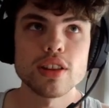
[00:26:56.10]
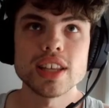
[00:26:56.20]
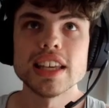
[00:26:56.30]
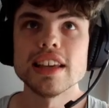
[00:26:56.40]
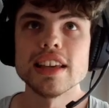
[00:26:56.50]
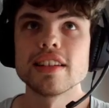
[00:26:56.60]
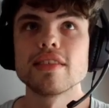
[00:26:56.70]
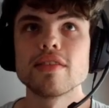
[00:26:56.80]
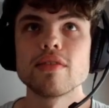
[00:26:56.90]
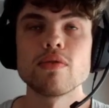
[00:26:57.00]
the
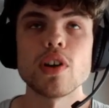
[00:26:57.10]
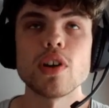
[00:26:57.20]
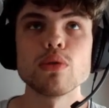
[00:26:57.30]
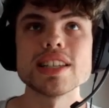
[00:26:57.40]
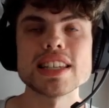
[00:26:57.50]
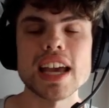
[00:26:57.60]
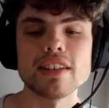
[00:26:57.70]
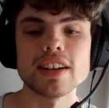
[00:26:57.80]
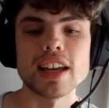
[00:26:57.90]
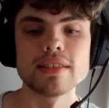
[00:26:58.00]
following
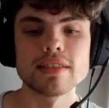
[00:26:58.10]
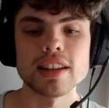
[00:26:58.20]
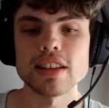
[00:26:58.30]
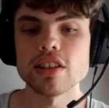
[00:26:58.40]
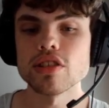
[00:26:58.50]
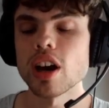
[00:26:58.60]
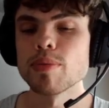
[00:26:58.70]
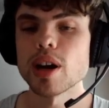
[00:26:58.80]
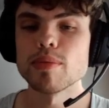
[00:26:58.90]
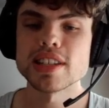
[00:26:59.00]
Saturday, like the
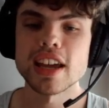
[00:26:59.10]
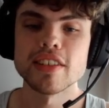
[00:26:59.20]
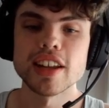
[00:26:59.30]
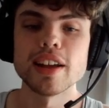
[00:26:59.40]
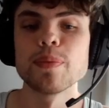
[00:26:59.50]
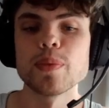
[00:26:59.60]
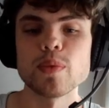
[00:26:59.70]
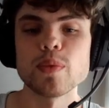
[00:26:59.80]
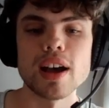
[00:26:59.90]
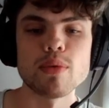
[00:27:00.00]
upcoming Saturday,
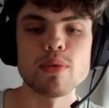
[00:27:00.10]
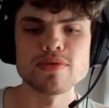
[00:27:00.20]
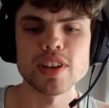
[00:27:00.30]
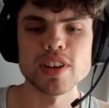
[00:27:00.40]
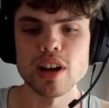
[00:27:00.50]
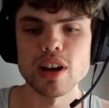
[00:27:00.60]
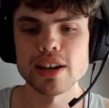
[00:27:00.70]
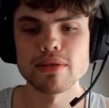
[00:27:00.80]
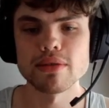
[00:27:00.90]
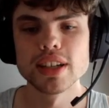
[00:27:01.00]
when this video comes out,